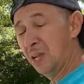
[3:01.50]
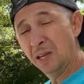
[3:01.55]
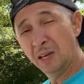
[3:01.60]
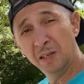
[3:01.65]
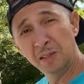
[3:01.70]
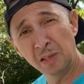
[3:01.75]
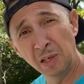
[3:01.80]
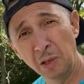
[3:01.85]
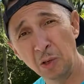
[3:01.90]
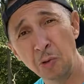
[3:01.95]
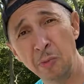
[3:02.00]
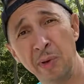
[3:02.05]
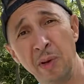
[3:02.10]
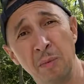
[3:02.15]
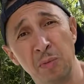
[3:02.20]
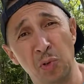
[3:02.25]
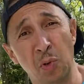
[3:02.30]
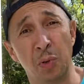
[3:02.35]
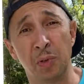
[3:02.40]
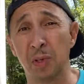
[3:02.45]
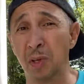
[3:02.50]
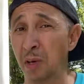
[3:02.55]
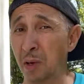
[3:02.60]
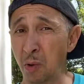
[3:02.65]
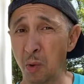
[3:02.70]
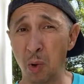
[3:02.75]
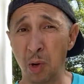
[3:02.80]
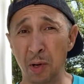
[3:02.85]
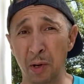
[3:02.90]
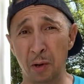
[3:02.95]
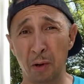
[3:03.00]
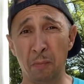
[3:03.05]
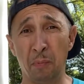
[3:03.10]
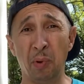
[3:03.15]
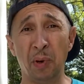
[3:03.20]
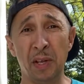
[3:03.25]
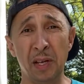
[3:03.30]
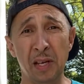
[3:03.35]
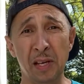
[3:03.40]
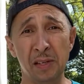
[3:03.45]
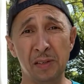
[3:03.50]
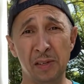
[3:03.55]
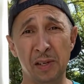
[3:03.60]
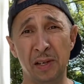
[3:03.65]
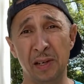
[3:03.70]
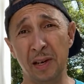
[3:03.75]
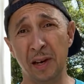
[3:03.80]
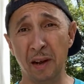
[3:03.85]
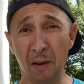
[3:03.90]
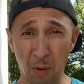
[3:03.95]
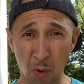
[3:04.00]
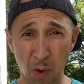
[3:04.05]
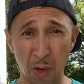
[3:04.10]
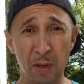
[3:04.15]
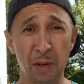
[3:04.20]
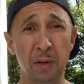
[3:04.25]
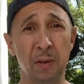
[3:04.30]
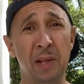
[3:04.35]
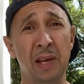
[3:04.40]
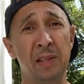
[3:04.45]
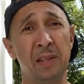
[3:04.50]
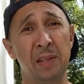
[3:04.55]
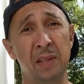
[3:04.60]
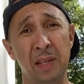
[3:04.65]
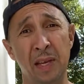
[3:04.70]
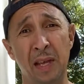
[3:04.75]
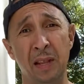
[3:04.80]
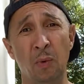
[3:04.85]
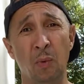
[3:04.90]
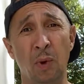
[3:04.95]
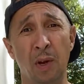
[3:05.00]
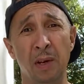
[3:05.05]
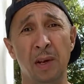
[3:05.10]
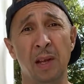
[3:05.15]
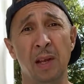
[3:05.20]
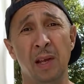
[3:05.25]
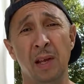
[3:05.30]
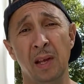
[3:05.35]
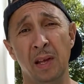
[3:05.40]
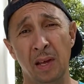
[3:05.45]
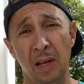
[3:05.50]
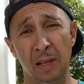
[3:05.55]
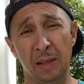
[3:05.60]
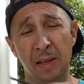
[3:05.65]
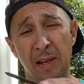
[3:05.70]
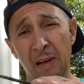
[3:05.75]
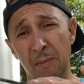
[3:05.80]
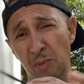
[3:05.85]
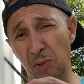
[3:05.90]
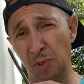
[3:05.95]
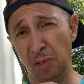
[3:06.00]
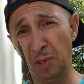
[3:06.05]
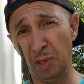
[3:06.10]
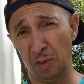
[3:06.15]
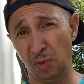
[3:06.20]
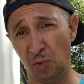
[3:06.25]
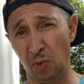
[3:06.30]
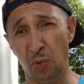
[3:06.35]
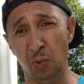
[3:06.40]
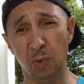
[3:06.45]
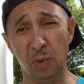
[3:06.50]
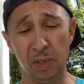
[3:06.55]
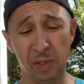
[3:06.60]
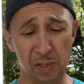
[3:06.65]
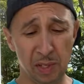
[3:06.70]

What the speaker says: and it's aluminum, so it's going to go in there pretty easy. And then I'll go ahead and do that to the other one, and then I'm just going to screw these